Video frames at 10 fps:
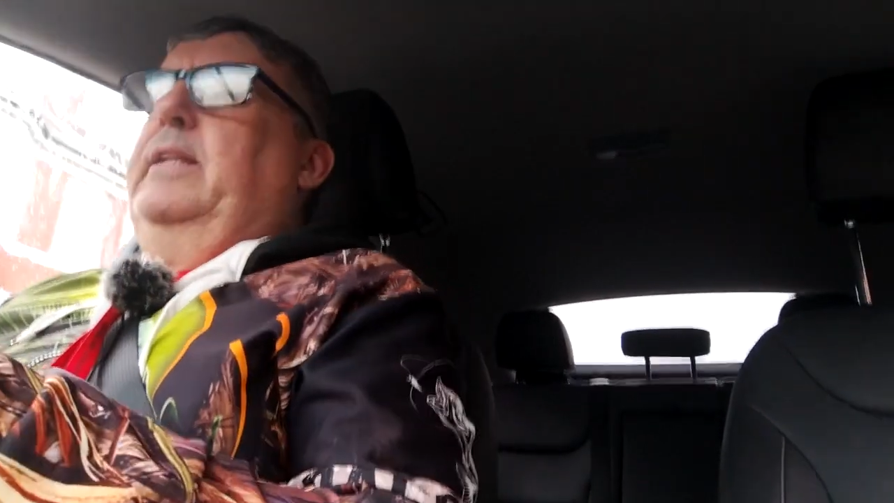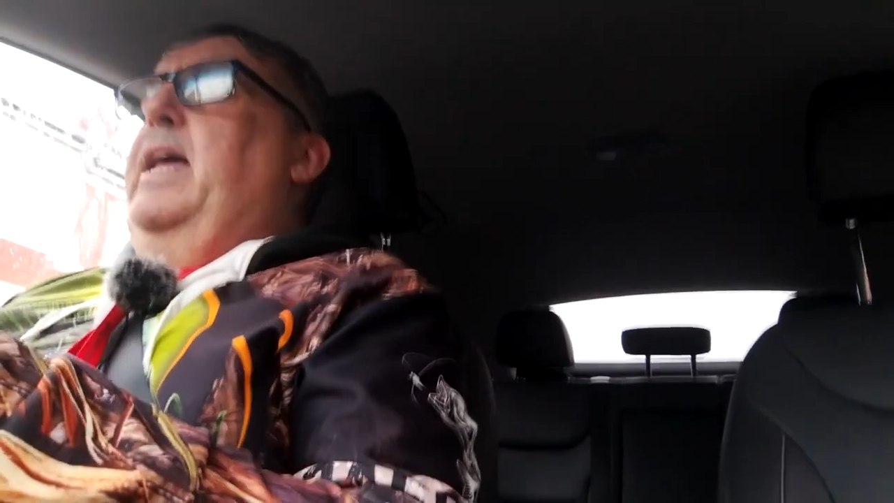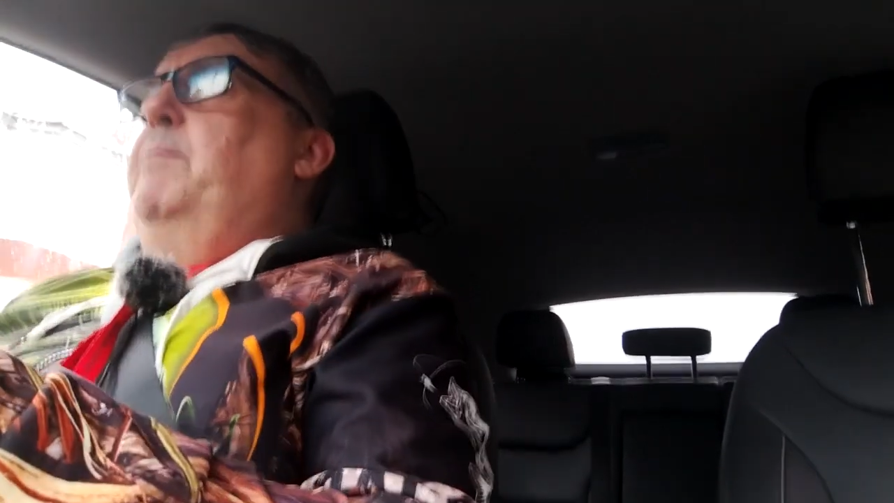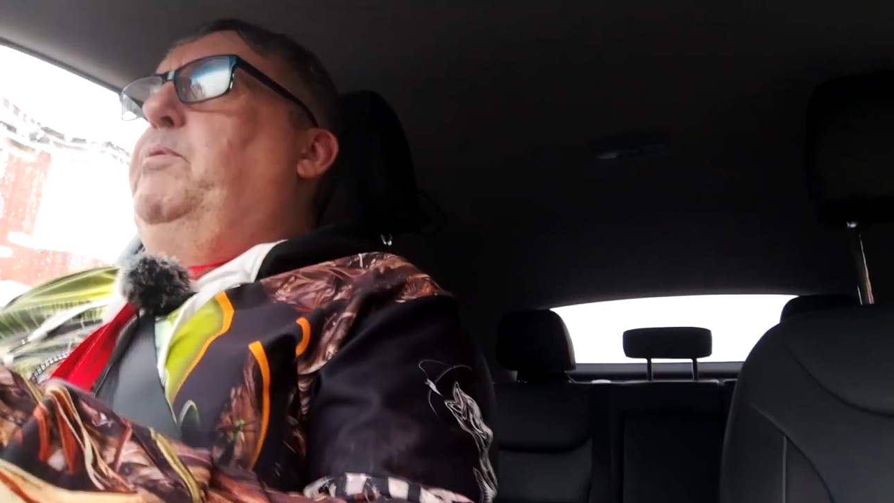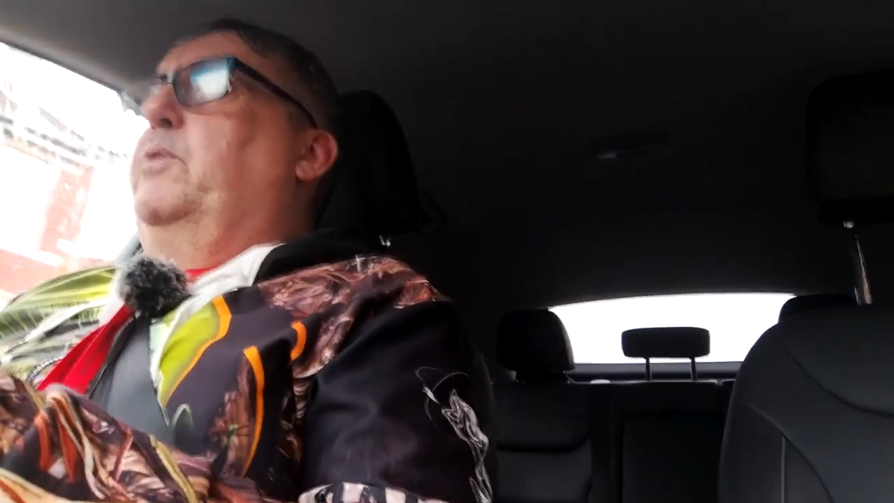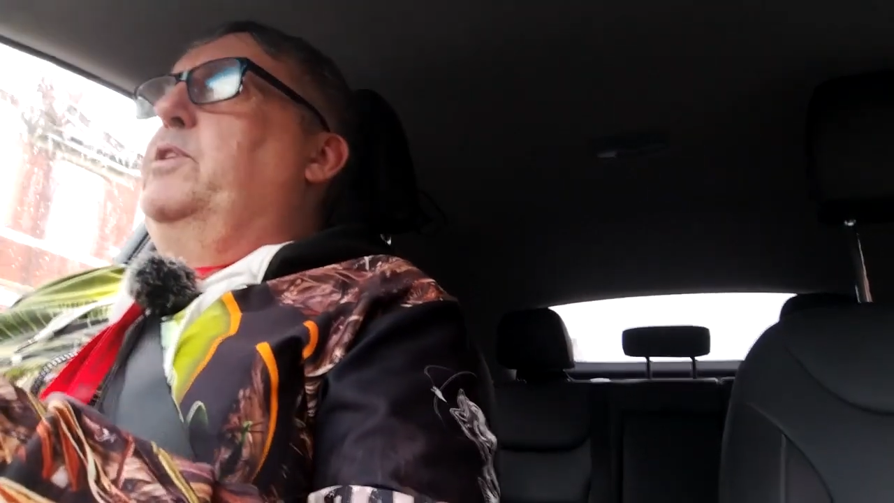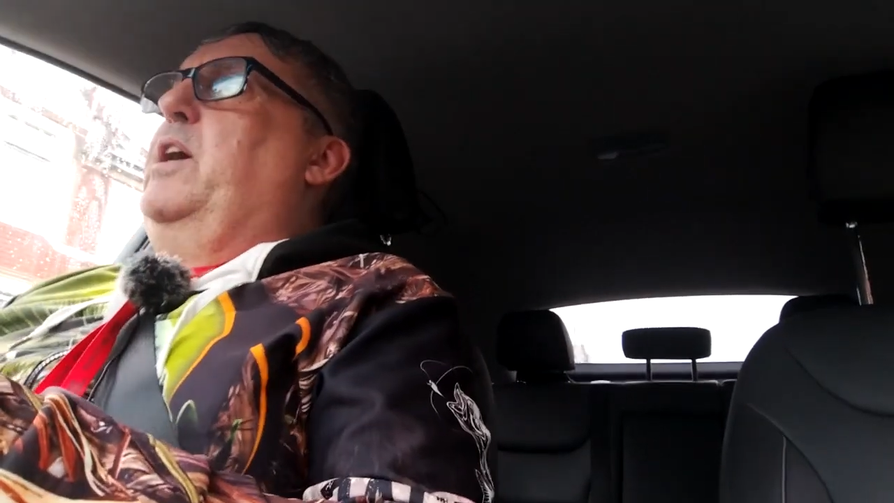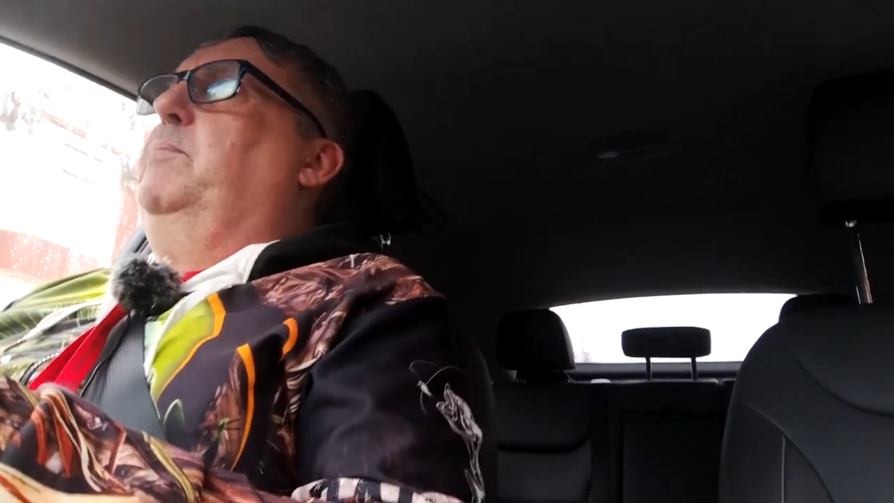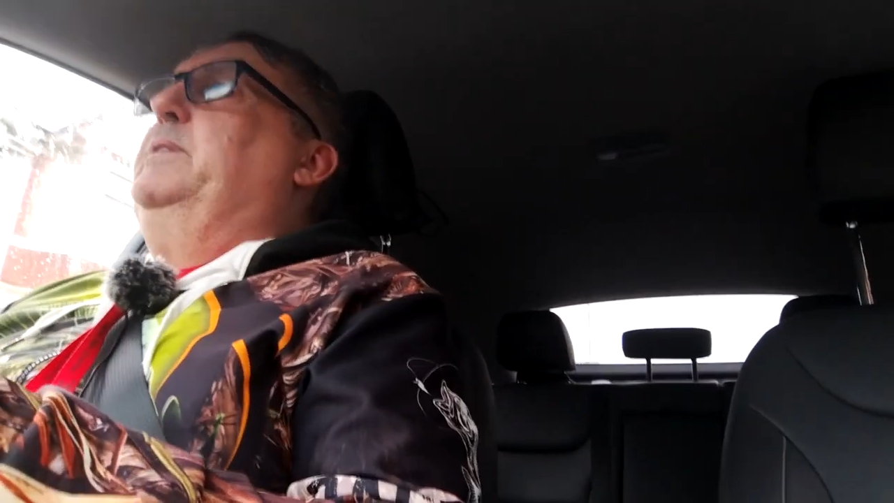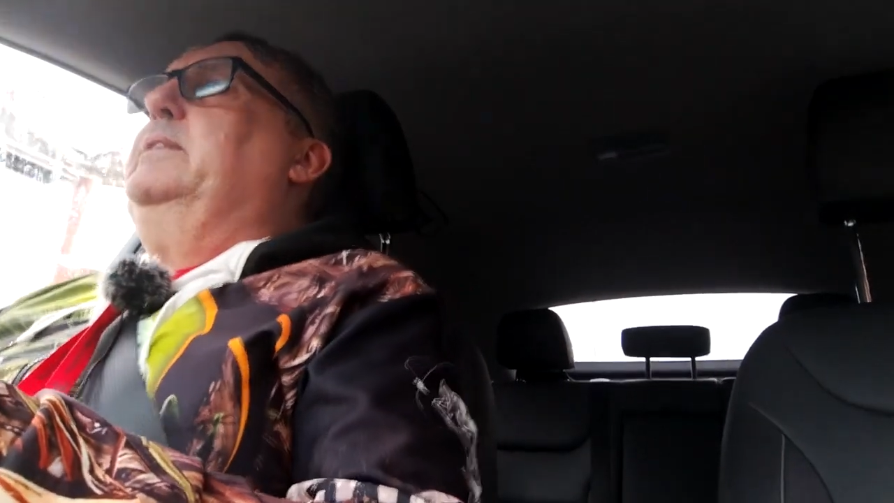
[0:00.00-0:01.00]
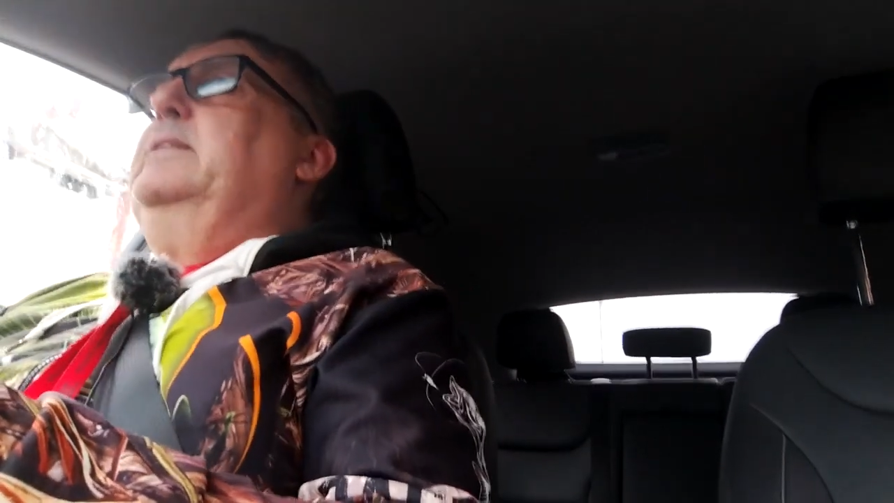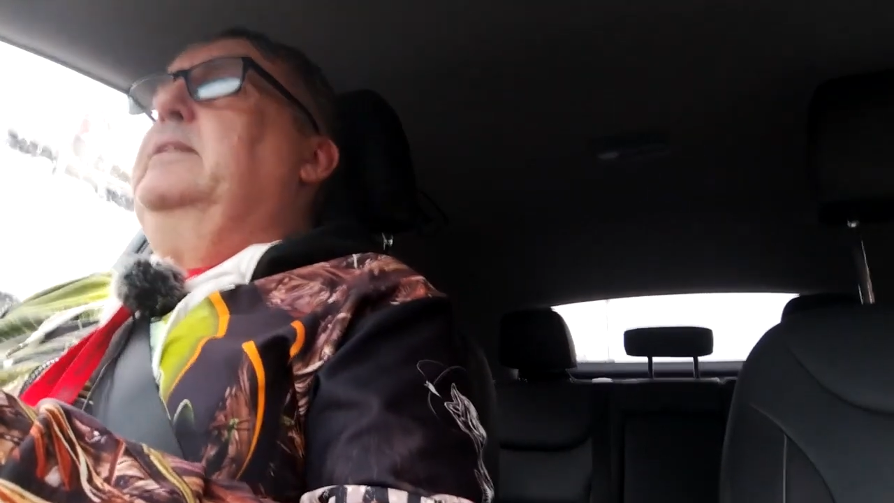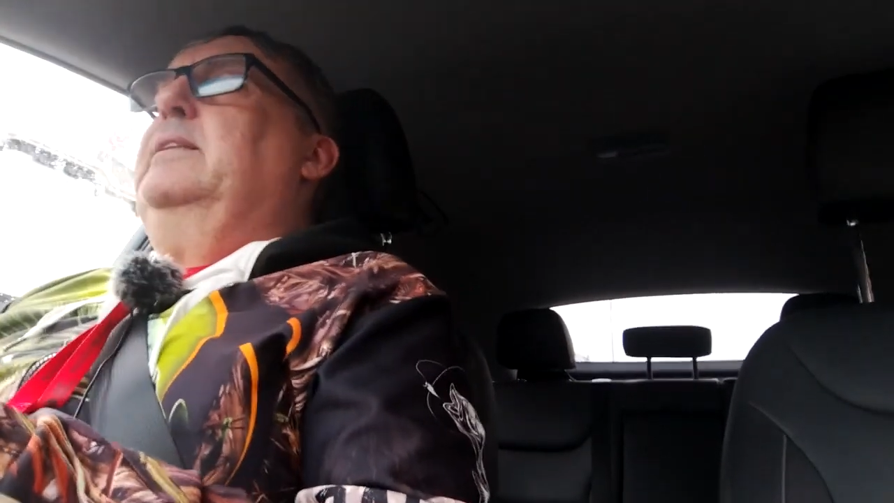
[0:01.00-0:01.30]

the airport jobs.